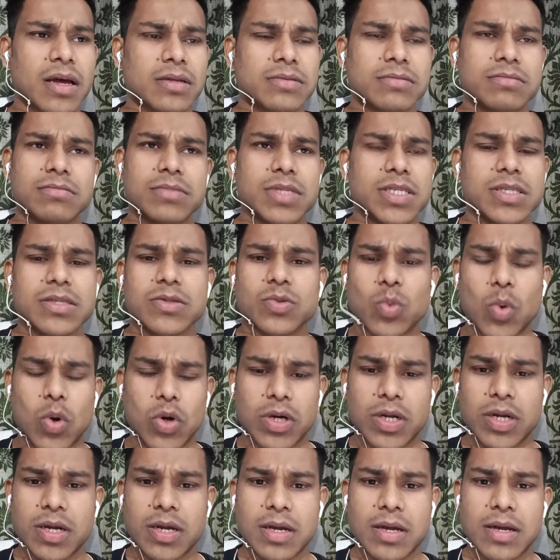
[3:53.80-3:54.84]
and this is
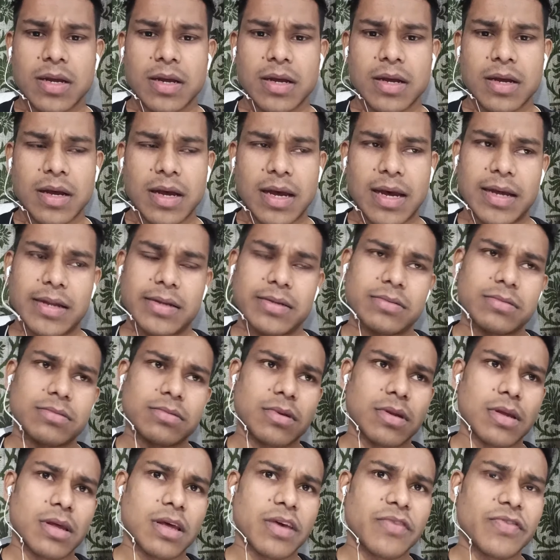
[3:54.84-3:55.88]
what and